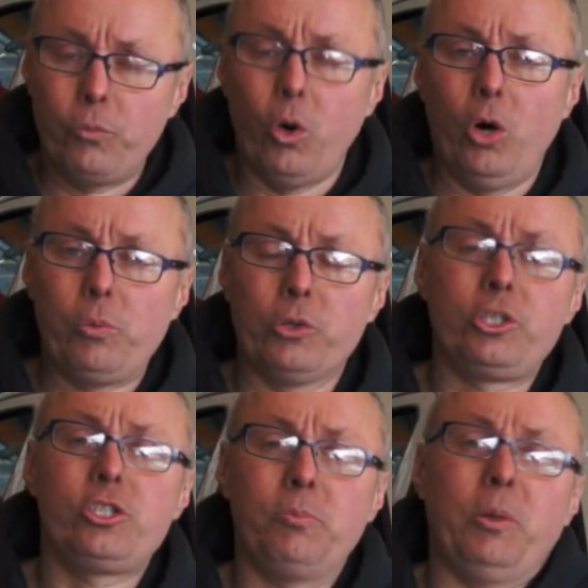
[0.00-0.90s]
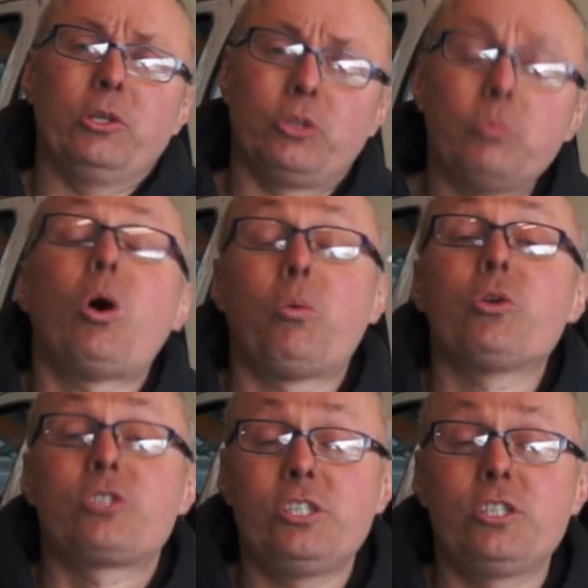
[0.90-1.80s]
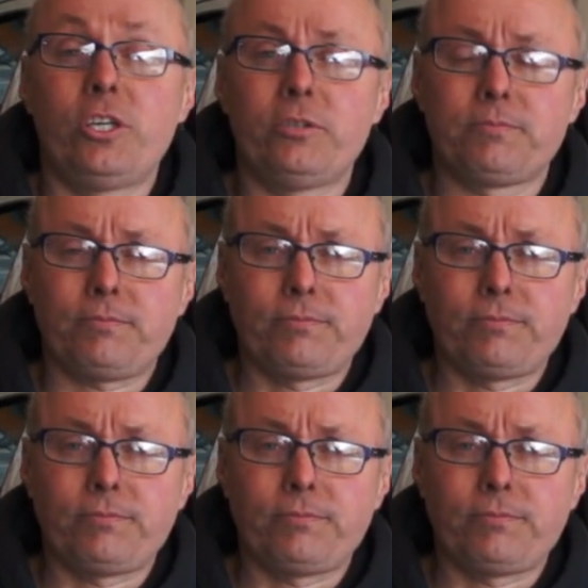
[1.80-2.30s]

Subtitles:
what I wanted to build and what I wanted to do.